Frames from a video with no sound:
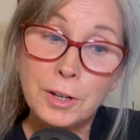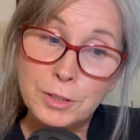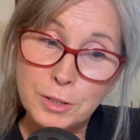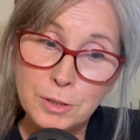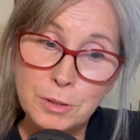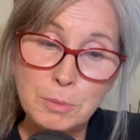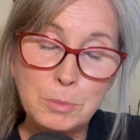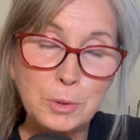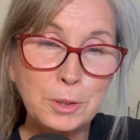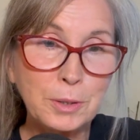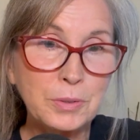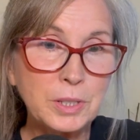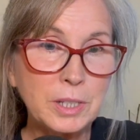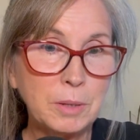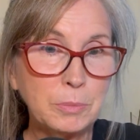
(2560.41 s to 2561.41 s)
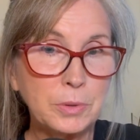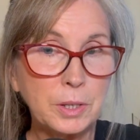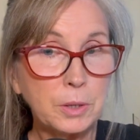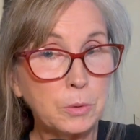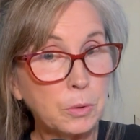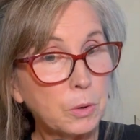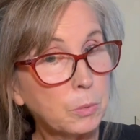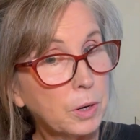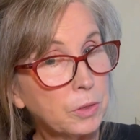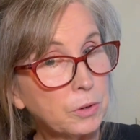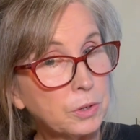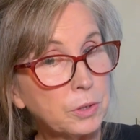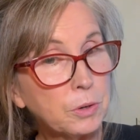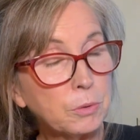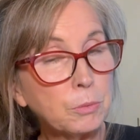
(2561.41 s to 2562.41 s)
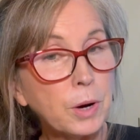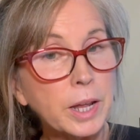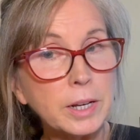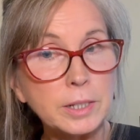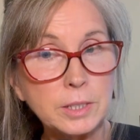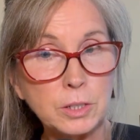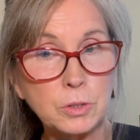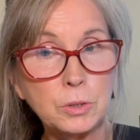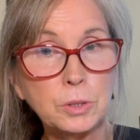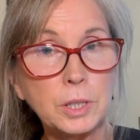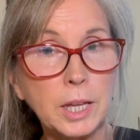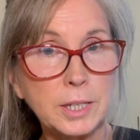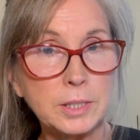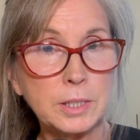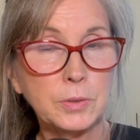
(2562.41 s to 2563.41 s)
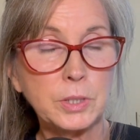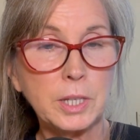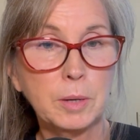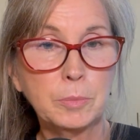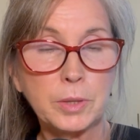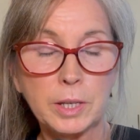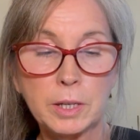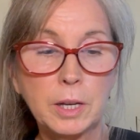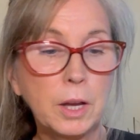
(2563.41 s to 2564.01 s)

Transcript: to do more of something or whether you're ready to do less of something.